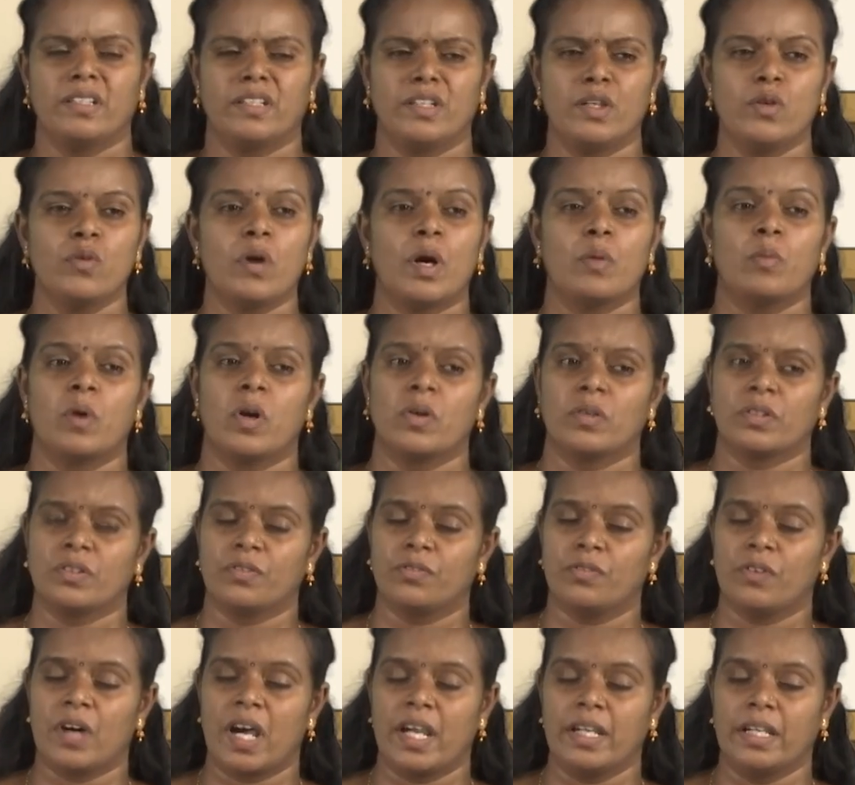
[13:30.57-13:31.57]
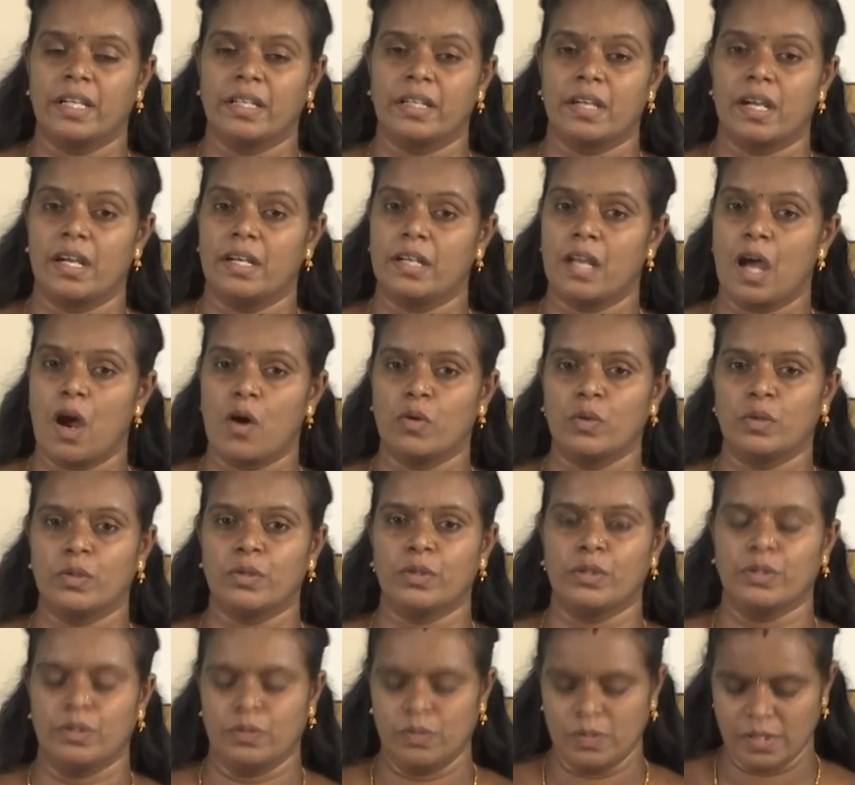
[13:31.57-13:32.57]
knew about the fire and how to
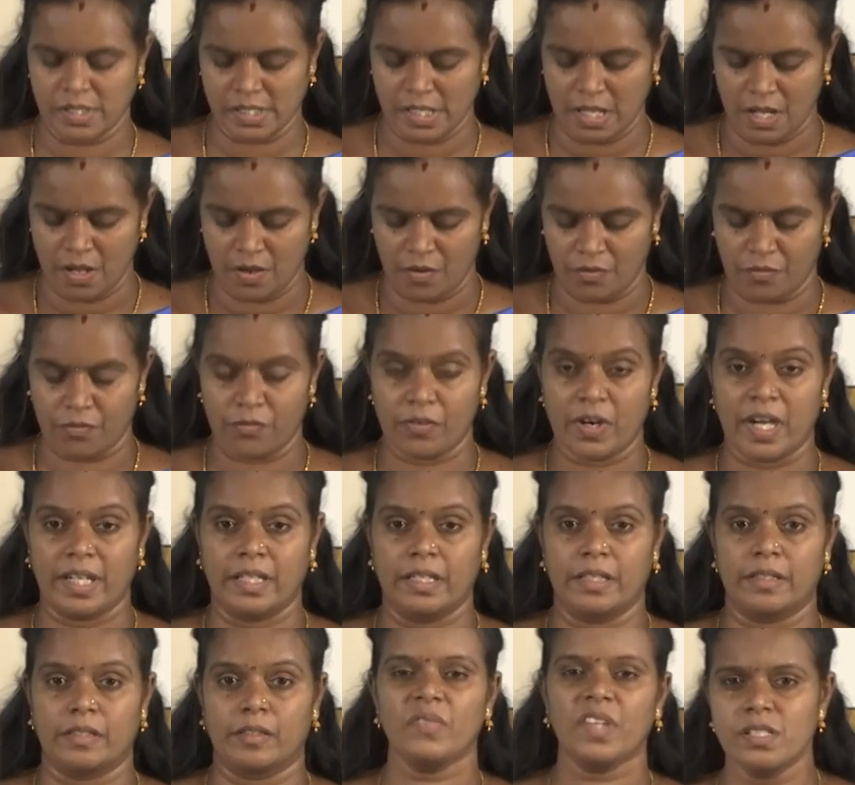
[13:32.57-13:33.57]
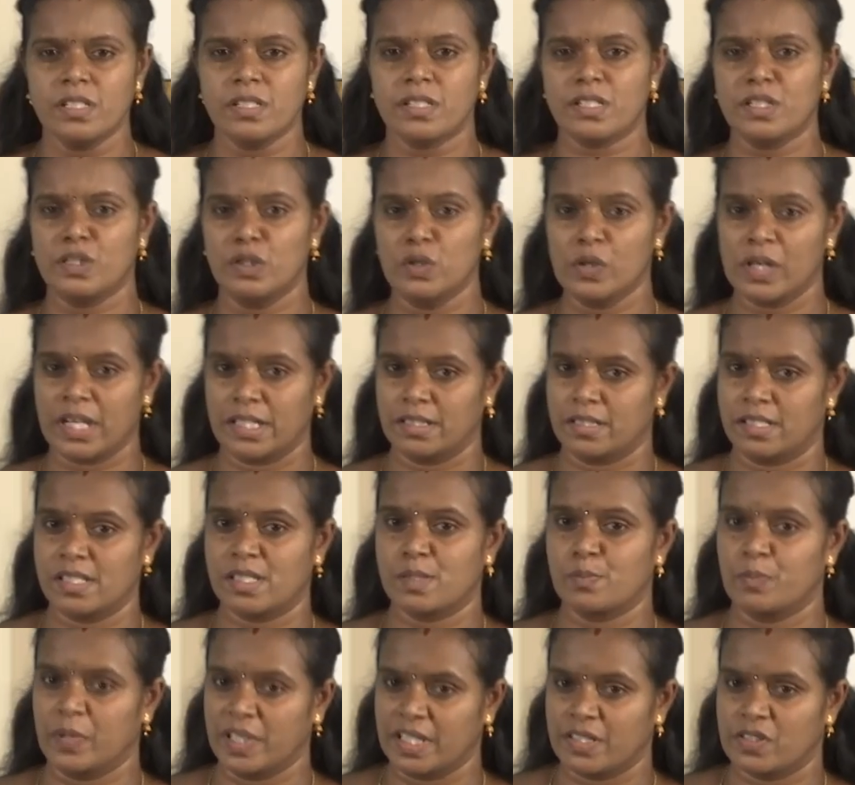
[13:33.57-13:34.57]
use fire. Look at this
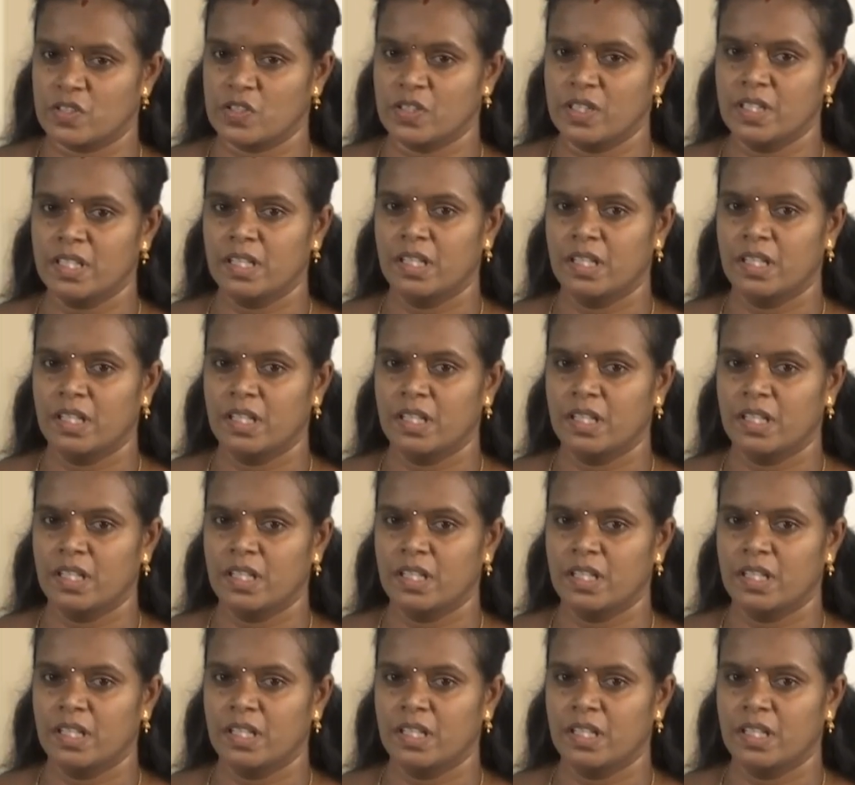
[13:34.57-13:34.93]
picture.